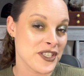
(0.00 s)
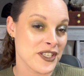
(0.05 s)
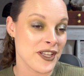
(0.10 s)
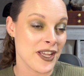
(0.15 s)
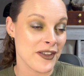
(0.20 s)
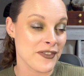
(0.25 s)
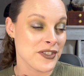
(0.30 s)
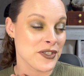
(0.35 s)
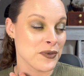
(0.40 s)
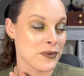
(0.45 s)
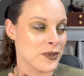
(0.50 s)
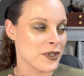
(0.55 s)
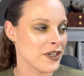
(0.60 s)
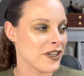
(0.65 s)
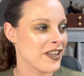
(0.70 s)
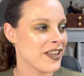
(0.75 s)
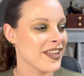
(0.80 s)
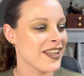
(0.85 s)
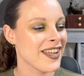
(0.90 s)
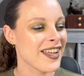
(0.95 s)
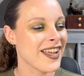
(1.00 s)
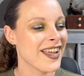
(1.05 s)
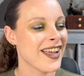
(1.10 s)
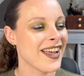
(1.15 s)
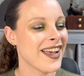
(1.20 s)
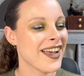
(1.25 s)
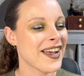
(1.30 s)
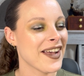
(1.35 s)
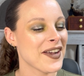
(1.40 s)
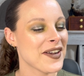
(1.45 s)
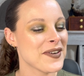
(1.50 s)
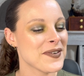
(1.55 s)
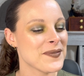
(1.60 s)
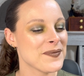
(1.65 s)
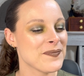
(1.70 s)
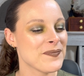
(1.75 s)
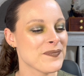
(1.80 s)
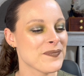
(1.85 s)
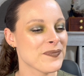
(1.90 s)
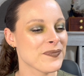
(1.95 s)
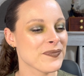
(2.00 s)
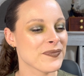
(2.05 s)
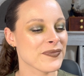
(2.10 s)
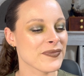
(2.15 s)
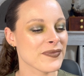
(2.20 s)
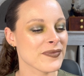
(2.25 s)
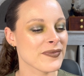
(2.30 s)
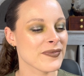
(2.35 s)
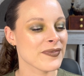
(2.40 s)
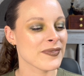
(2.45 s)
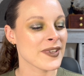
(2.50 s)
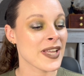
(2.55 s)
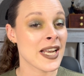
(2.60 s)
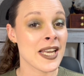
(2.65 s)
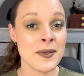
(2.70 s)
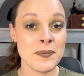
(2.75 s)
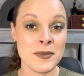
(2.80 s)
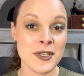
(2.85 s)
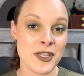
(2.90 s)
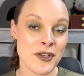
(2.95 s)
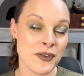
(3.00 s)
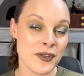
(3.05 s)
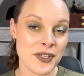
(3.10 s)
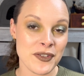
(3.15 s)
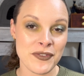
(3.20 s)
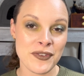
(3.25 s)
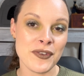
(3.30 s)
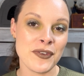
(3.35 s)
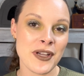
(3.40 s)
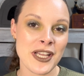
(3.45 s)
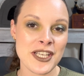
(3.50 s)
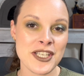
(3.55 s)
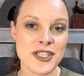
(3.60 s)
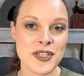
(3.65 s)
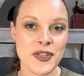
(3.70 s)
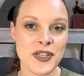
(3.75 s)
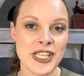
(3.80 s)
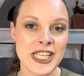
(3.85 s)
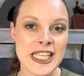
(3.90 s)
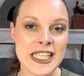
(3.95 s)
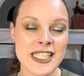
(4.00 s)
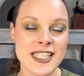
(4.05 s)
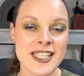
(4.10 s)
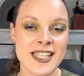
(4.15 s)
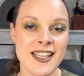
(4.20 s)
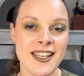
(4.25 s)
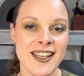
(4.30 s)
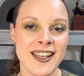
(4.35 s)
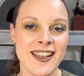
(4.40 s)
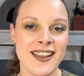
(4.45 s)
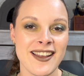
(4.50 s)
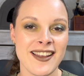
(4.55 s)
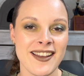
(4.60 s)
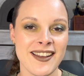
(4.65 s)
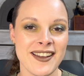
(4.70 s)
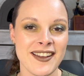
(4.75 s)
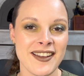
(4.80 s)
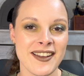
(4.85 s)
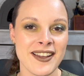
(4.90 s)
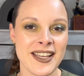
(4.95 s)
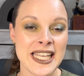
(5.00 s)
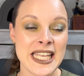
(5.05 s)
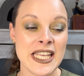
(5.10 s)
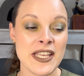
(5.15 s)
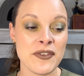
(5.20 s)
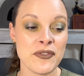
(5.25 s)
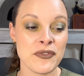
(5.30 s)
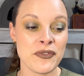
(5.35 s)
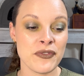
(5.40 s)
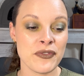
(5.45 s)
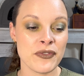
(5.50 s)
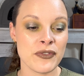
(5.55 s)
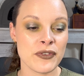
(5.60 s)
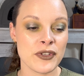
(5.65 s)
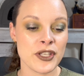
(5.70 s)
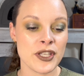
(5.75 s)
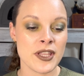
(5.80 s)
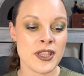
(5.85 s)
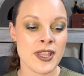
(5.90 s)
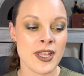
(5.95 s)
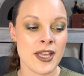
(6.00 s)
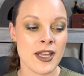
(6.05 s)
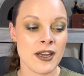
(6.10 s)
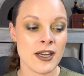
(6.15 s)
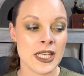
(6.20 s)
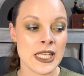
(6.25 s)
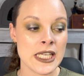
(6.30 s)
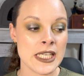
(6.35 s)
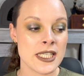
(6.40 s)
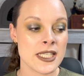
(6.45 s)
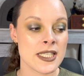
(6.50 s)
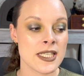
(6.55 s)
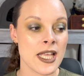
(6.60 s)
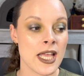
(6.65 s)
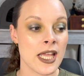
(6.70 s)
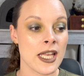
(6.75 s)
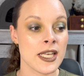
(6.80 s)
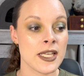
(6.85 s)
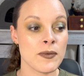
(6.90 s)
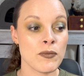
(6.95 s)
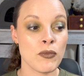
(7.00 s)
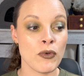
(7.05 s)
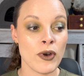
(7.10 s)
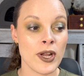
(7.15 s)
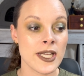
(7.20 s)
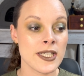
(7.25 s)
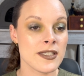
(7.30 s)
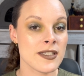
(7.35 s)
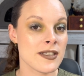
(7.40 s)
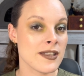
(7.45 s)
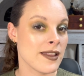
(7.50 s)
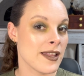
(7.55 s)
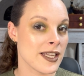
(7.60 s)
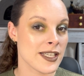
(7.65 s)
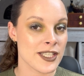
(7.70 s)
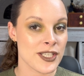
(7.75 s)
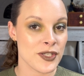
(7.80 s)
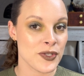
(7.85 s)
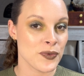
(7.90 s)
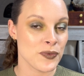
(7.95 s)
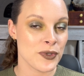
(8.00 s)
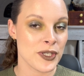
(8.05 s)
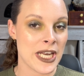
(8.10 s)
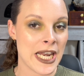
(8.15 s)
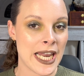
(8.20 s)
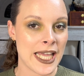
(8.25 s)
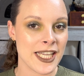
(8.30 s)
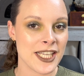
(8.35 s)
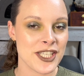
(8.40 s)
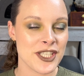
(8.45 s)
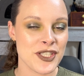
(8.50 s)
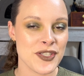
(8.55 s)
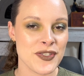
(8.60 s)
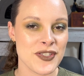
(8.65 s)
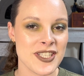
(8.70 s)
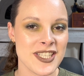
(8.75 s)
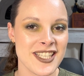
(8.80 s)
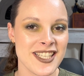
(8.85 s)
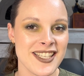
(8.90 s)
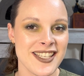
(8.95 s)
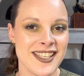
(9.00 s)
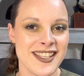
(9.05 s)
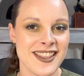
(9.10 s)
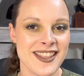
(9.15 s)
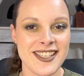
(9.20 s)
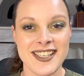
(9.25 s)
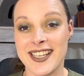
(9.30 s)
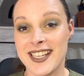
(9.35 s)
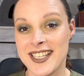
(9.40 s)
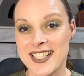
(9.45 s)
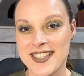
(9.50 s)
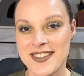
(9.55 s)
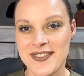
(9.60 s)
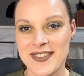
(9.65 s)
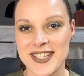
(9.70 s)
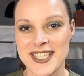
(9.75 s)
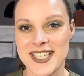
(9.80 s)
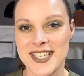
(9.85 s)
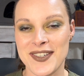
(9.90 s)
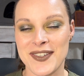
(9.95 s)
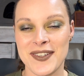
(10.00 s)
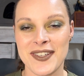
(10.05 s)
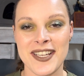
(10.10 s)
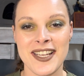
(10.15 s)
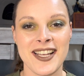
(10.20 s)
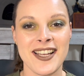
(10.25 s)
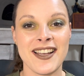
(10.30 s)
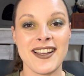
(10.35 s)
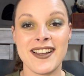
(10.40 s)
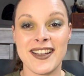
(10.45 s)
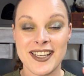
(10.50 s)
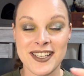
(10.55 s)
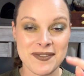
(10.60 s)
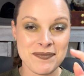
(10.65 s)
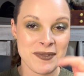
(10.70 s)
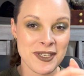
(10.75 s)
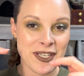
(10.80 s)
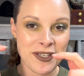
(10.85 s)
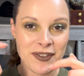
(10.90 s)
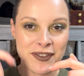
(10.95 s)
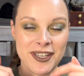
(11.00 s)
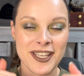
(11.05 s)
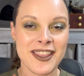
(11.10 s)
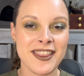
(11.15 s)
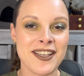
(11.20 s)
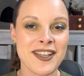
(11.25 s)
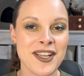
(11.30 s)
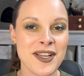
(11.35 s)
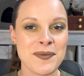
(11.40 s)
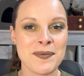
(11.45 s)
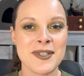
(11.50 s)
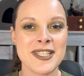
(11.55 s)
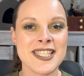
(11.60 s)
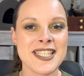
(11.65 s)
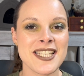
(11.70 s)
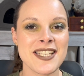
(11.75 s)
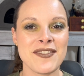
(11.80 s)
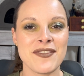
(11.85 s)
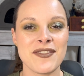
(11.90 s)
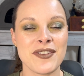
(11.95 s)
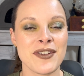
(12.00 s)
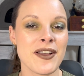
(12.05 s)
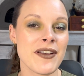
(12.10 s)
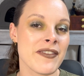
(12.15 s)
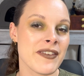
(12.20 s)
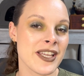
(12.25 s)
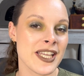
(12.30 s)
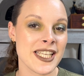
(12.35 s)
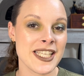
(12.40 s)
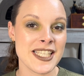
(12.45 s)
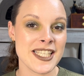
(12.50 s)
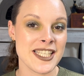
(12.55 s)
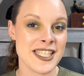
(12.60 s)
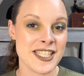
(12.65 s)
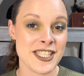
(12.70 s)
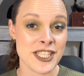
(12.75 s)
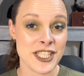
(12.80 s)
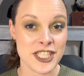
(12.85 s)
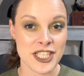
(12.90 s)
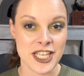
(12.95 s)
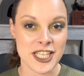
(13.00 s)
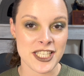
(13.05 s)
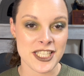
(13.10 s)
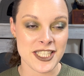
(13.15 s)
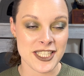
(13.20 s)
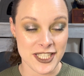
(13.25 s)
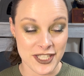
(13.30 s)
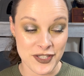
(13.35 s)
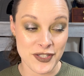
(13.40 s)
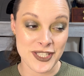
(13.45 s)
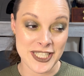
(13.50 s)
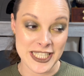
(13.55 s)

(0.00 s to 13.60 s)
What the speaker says: after work. Let me know if you enjoyed it. If there is any brand that you would like to see in the next video, let me know in the comments if you have any suggestions.